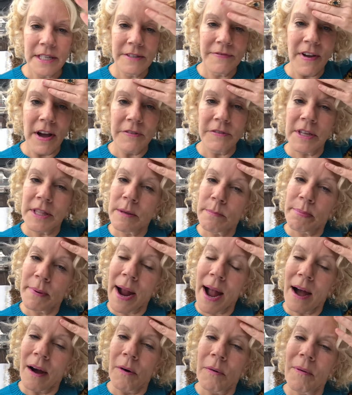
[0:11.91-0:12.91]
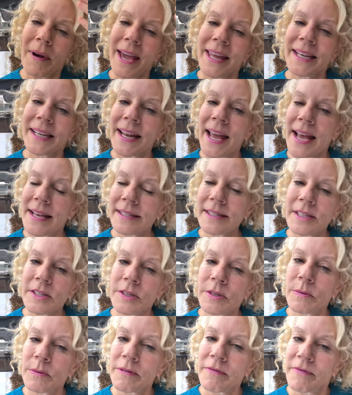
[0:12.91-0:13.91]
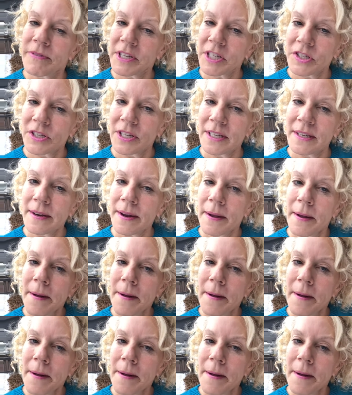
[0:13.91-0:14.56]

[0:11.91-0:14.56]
is found in the brow, and it has to do with vision,